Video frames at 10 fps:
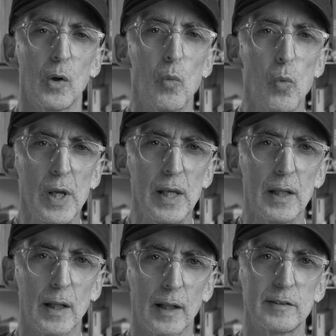We,
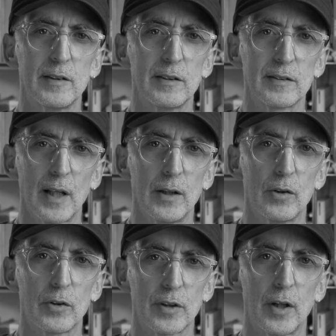as
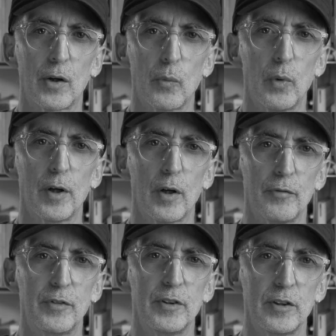designers, are aware of
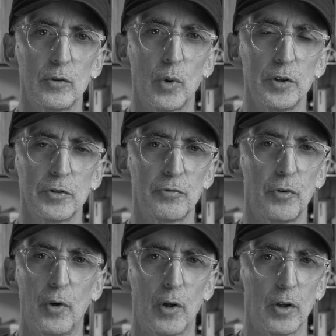this situation
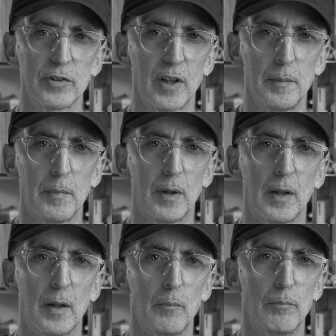for a long time,
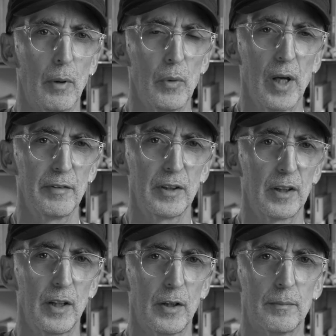but we haven't
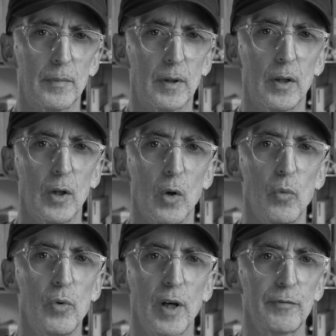cared.
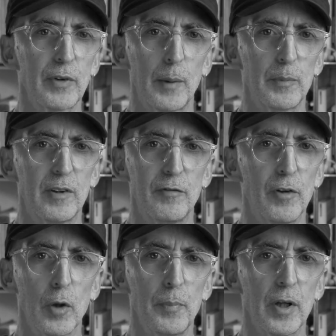We have kept
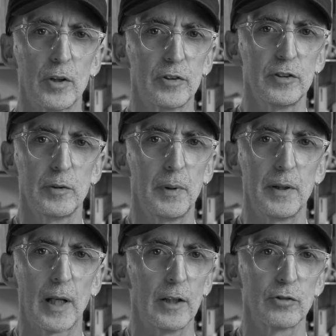developing our
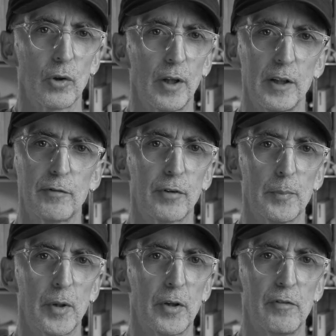discipline isolated
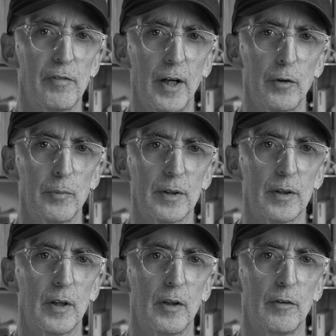from our environment,
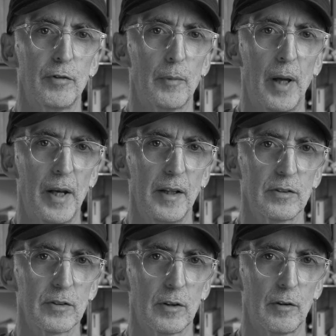from
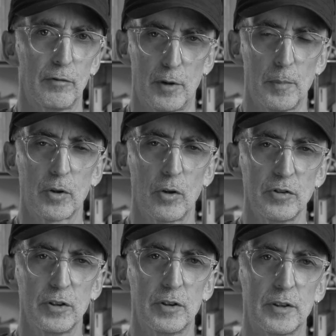ethics, from our
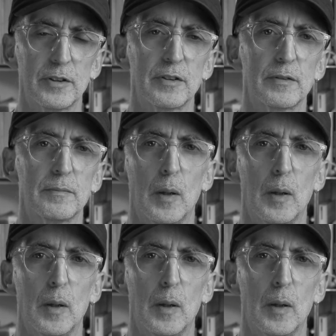congeners.